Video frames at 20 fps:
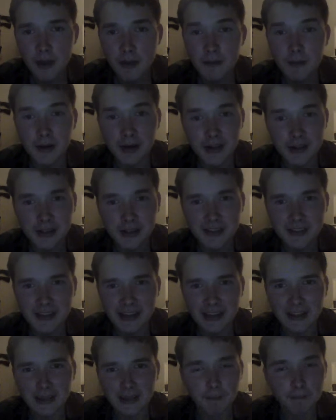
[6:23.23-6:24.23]
But here's the
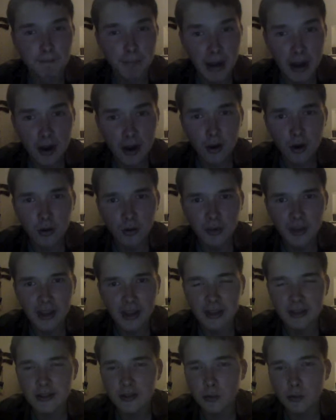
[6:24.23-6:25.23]
thing, the barrel
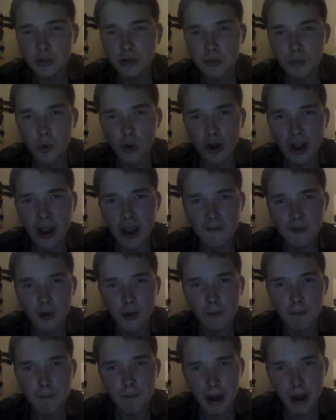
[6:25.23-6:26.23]
length was a more
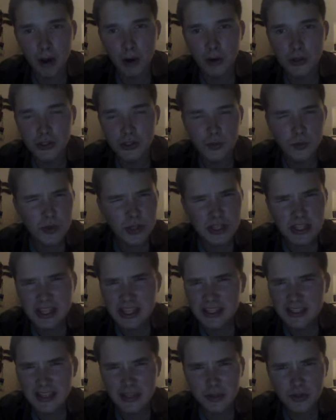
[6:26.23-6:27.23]
heavier barrel, so it wasn't
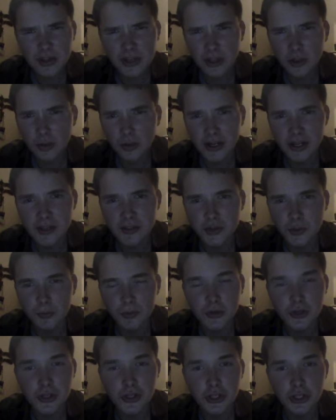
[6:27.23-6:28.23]
exactly the greatest for
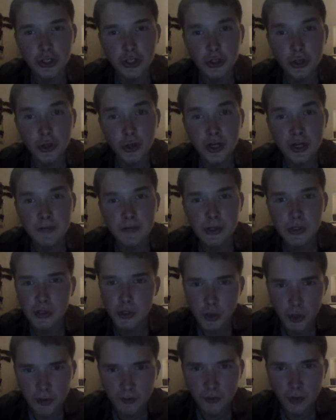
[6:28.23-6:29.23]
breach and clearing, but it was
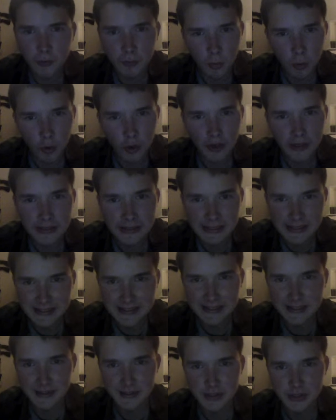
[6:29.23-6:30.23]
great for more
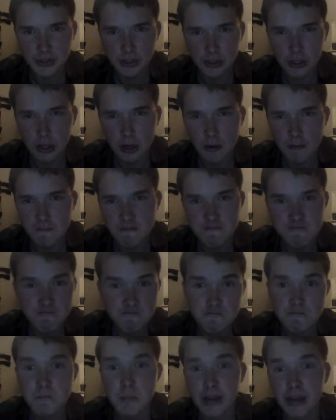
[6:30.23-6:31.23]
distance,
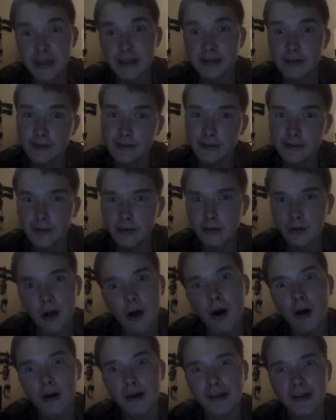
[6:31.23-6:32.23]
mid to
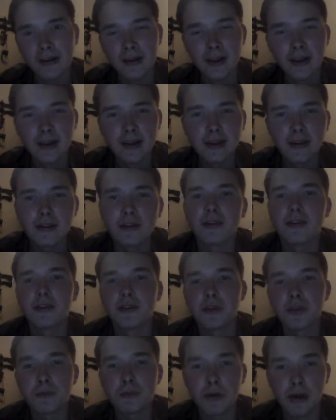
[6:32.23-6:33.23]
long,
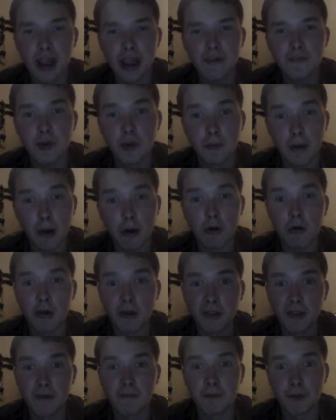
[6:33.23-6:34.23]
because you can put a heavier barrel
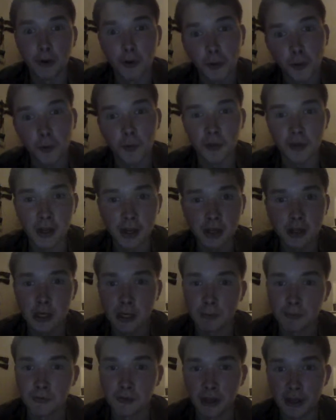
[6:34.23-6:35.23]
on that fucker with an
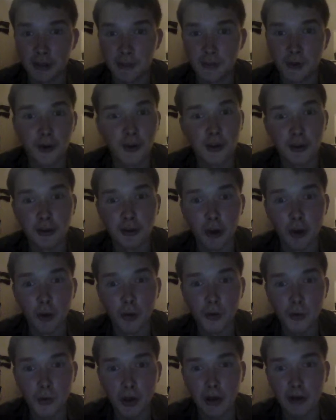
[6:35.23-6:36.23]
ACOP sight, and there you
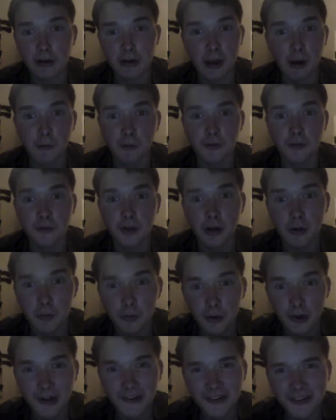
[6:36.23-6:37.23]
go, you got a counter sniper
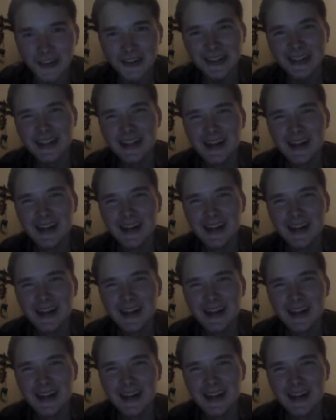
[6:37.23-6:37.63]
rifle.